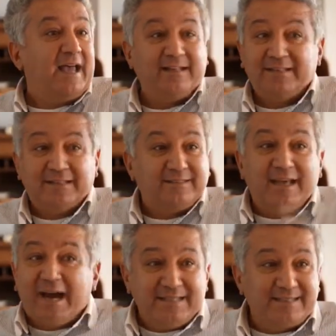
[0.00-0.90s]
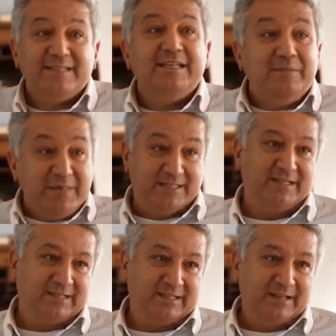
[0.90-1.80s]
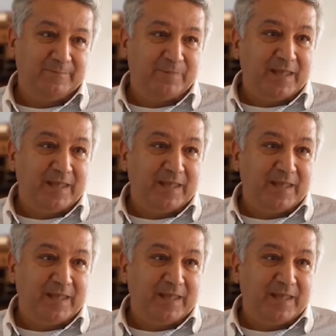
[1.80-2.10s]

and dies immediately.